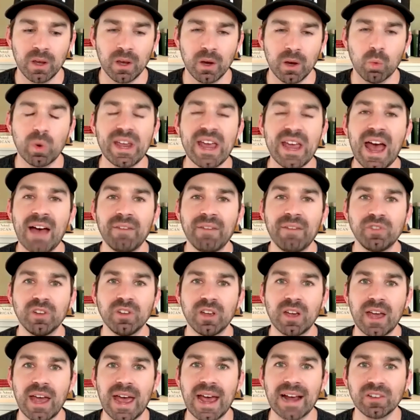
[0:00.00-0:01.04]
We have
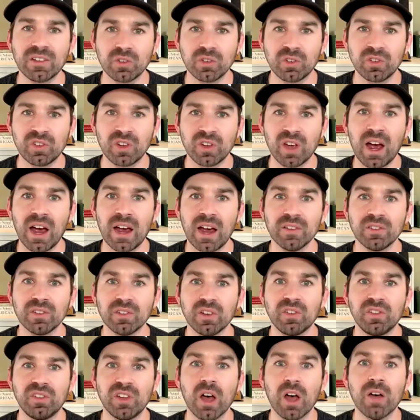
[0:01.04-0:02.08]
to exercise
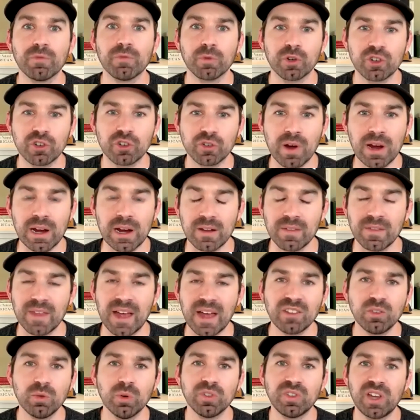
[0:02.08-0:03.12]
self restraint.
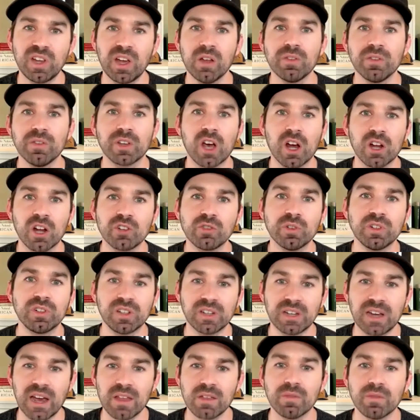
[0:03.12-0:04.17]
That's what's held the country
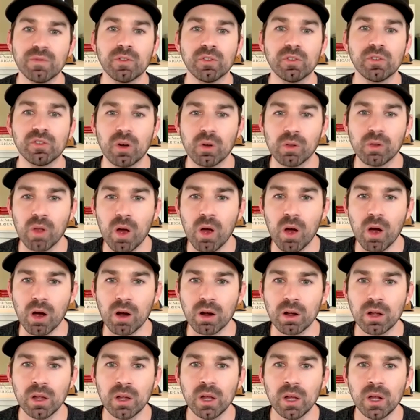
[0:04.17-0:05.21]
together for so long.
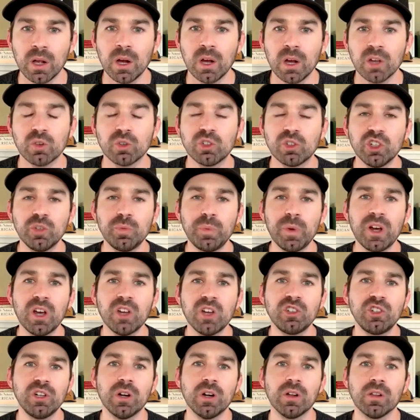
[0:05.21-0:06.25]
So just
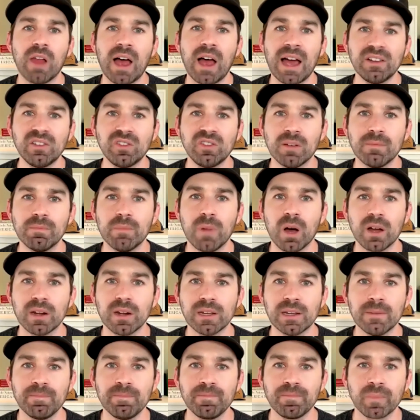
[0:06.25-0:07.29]
because you don't like
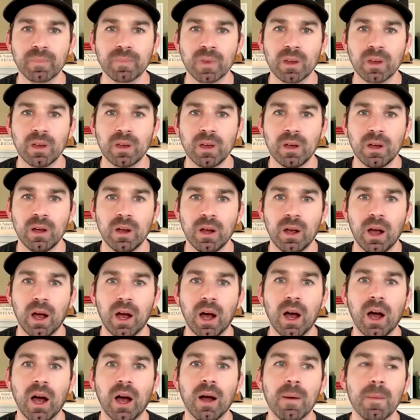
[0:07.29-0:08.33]
somebody
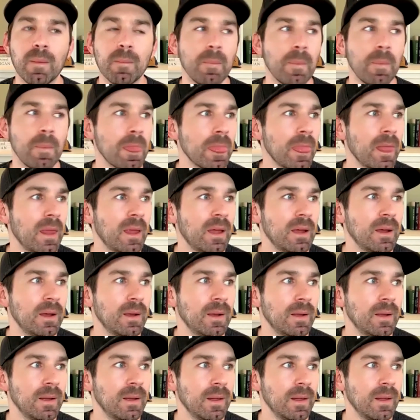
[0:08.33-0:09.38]
um,
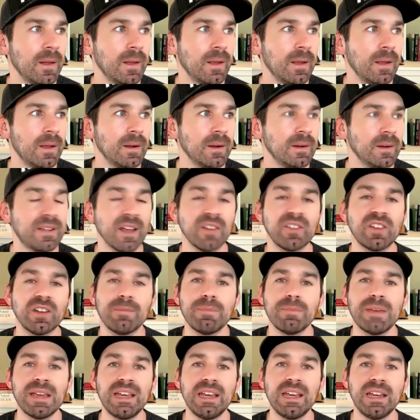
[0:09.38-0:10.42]
doesn't
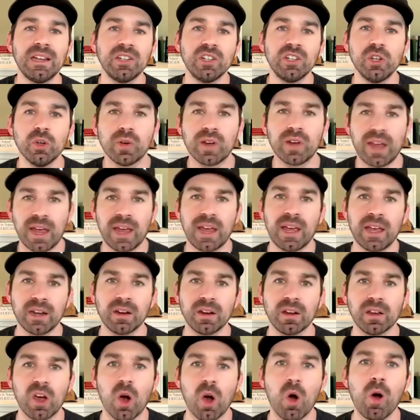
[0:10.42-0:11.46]
mean you can
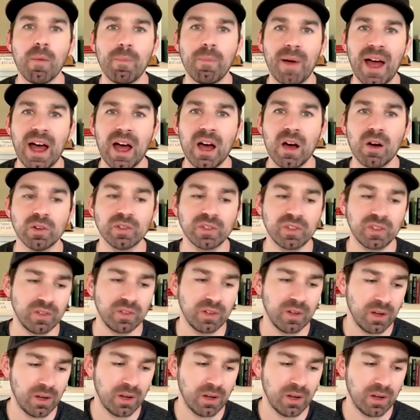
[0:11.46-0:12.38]
go about